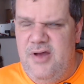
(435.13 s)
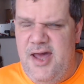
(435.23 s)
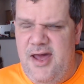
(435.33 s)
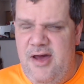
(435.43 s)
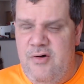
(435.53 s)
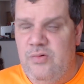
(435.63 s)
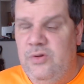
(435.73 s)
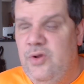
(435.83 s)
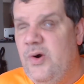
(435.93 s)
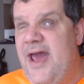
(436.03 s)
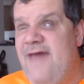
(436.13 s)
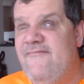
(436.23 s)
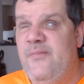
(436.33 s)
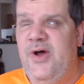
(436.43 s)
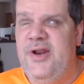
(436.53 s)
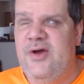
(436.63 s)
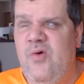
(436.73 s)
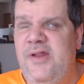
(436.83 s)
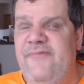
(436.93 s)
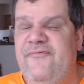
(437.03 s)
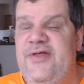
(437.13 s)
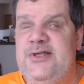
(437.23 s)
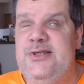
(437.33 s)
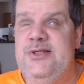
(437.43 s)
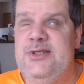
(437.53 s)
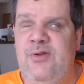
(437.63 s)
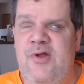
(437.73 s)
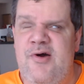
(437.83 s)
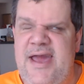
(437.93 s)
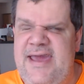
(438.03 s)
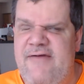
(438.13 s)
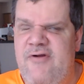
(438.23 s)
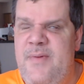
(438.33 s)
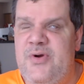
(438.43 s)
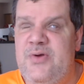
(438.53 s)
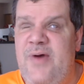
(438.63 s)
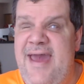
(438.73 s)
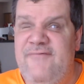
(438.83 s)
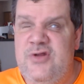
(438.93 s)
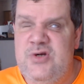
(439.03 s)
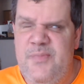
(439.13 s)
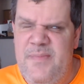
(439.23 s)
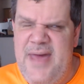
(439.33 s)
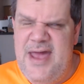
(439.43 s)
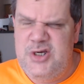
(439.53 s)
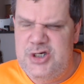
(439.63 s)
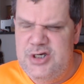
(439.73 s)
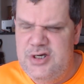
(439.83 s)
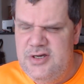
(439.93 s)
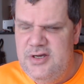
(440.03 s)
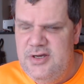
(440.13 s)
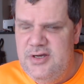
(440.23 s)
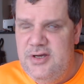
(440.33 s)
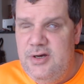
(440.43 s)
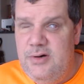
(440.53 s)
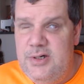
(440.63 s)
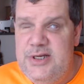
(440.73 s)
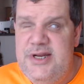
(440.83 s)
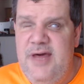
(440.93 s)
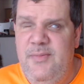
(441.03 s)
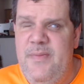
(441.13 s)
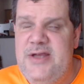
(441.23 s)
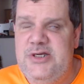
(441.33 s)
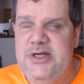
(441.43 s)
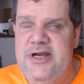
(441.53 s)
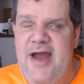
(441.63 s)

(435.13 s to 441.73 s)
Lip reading: Oh, Lord, I haven't bought a coil for this in so long, I can't remember. Do I have a triple mesh? Or is it a double mesh in here?